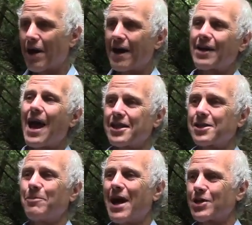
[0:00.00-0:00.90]
Gas
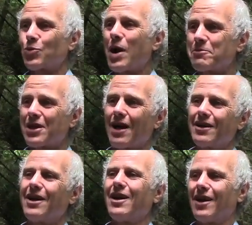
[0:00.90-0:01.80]
and Mass website
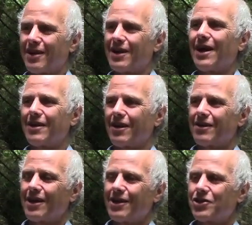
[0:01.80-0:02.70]
that
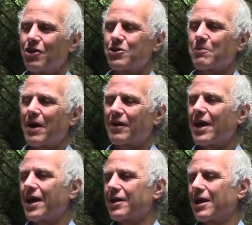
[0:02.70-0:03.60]
they chose my
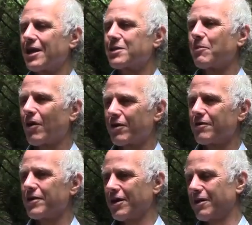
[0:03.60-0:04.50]
land as part of
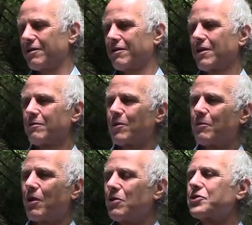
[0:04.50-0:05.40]
their
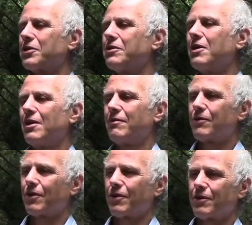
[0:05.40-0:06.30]
proposal
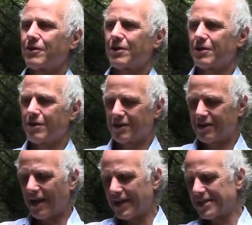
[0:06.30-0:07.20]
for
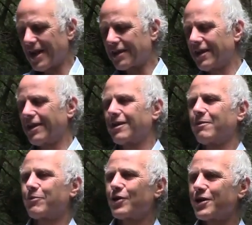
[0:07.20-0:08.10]
dissecting the
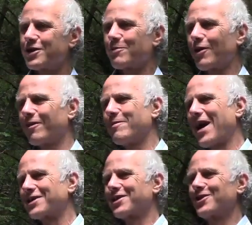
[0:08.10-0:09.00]
prettiest part of
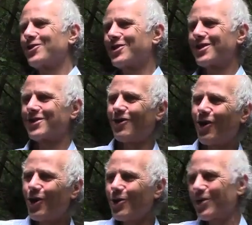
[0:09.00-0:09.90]
Massachusetts
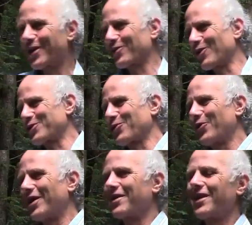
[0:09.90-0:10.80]
all the way across the
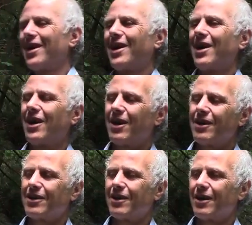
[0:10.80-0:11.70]
width,
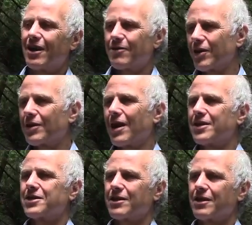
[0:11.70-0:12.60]
and I
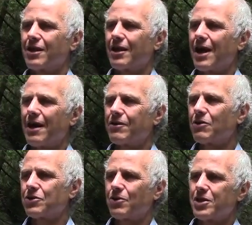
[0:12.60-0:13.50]
realized I had no
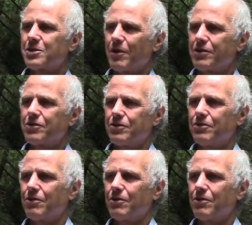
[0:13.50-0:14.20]
choice but to